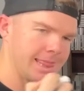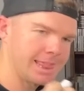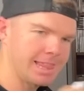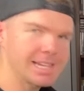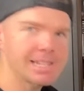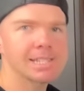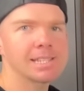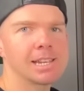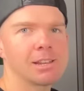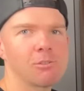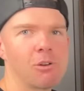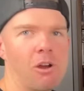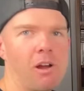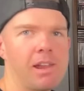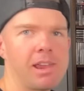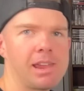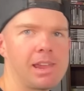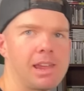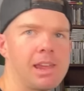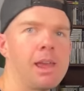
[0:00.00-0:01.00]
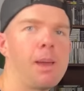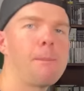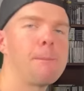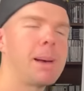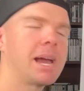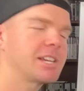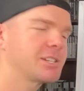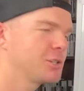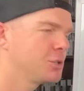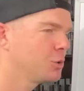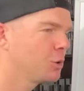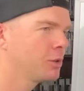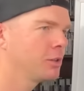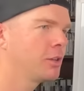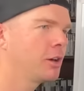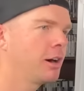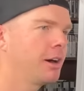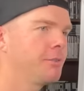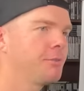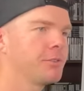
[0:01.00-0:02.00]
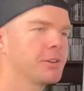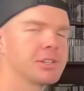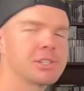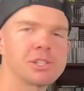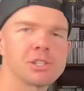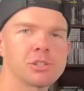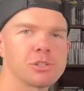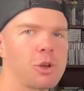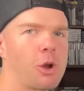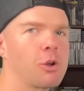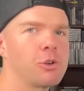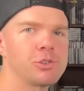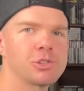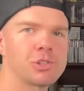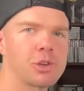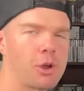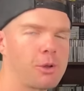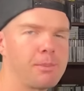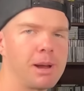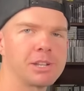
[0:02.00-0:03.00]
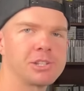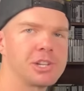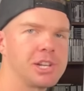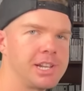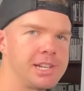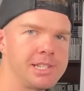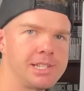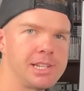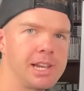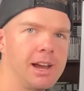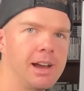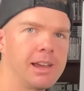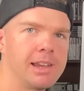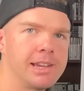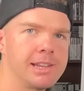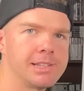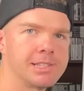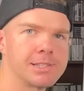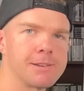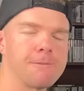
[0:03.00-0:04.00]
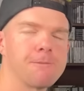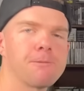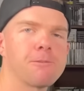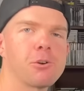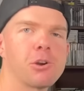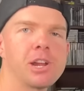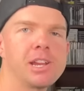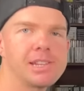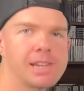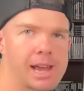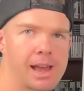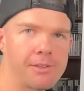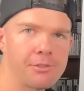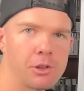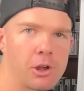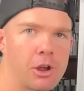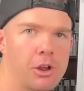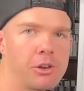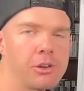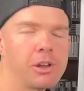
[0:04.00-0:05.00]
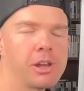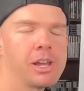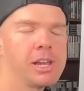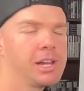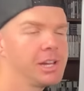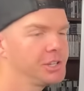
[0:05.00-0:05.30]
This thing right here makes your life so, so much easier. It is a free download.